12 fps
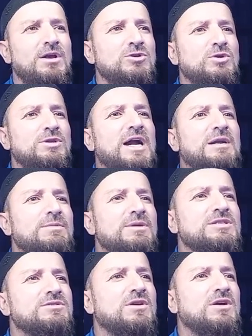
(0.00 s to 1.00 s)
So that
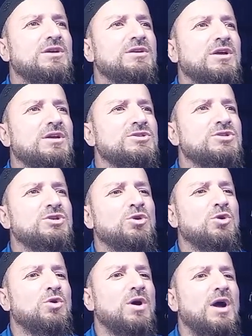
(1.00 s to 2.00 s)
means this
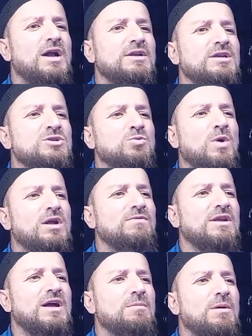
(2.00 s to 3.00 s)
0 and this 1
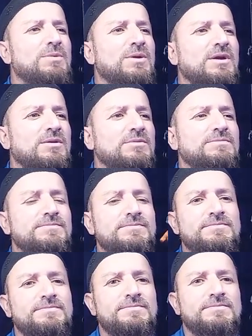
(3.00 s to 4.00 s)
will come up here.
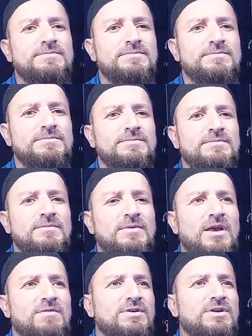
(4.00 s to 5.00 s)

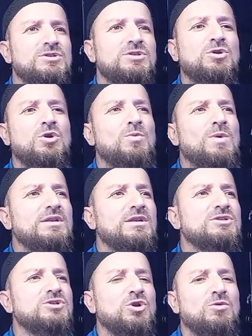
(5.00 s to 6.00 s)
If it is 0, 1,
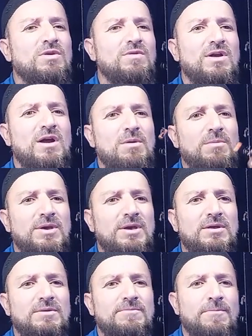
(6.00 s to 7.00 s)
the 0, 1 will come up
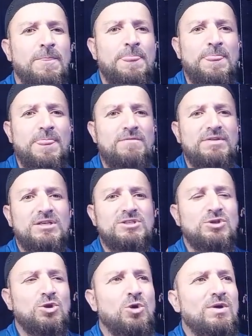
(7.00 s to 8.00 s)
here. Now when the
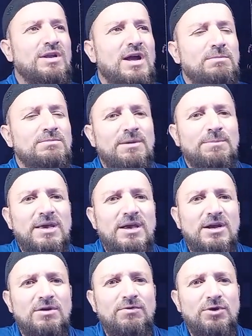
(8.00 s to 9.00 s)
0, 1 comes up
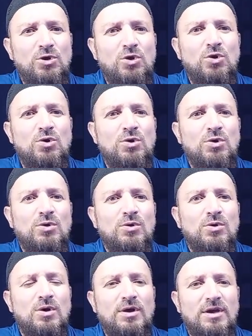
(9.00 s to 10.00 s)
here, we know
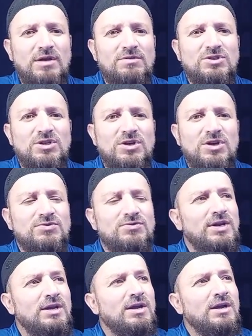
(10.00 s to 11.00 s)
in our
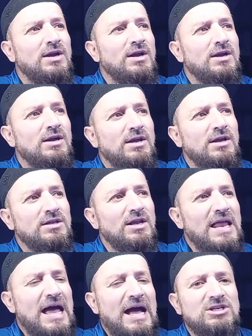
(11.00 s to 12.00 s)
circuitry, in the
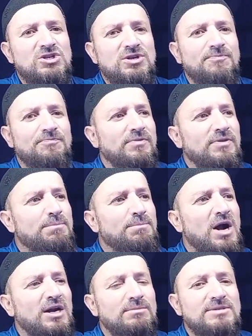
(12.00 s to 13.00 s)
latch, the
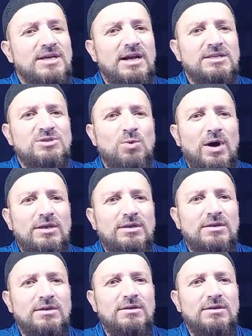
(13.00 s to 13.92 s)
bottom side is 1.